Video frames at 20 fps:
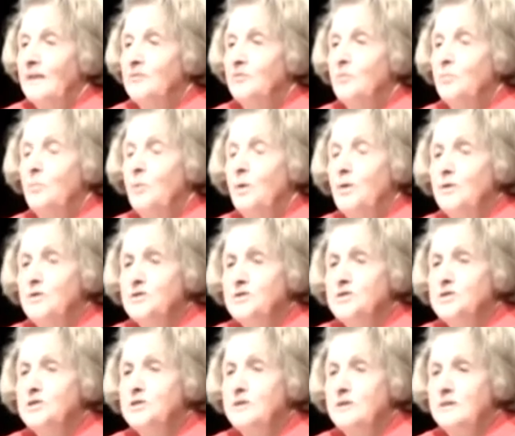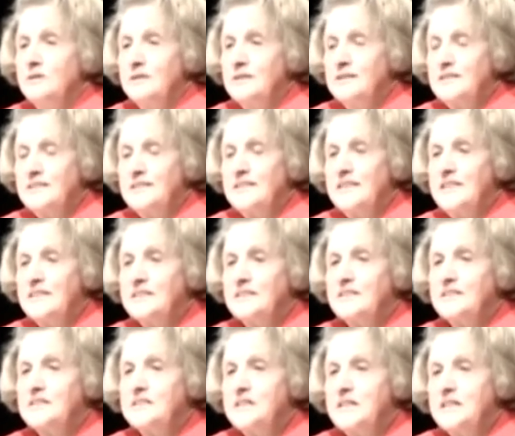to merge the
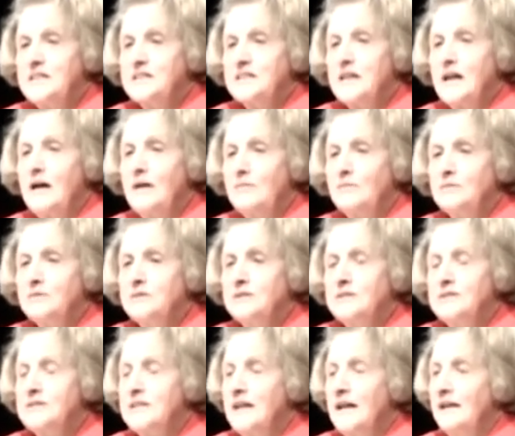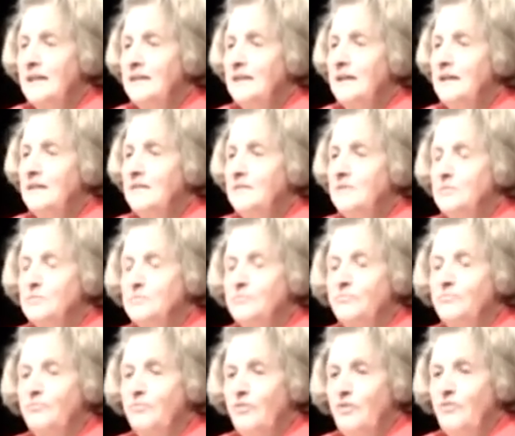66 counties into
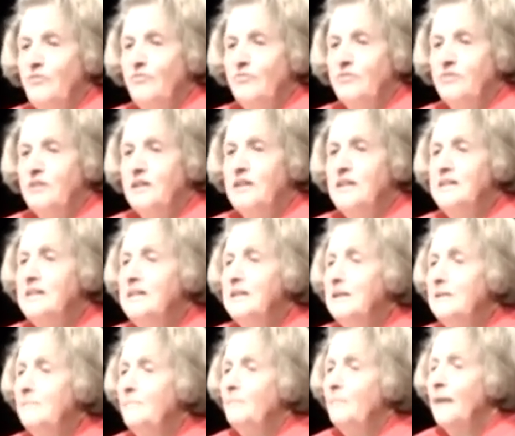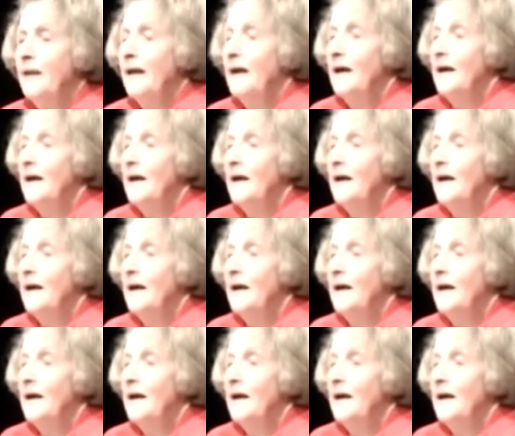15.